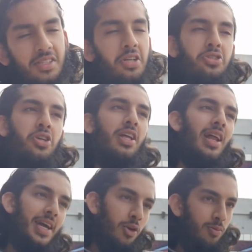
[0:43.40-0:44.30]
yeah, let's touch on the
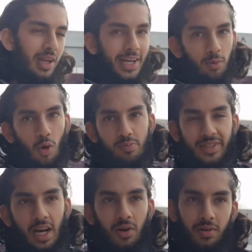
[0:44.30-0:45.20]
lineup. Lineup
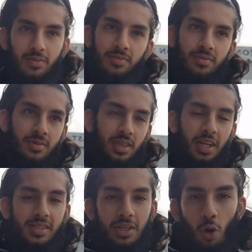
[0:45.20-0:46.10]
comes out,
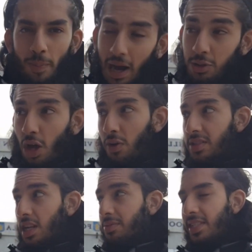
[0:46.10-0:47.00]
and I see no Pau
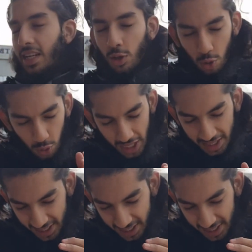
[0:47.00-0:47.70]
Torres there. I'm seeing Luca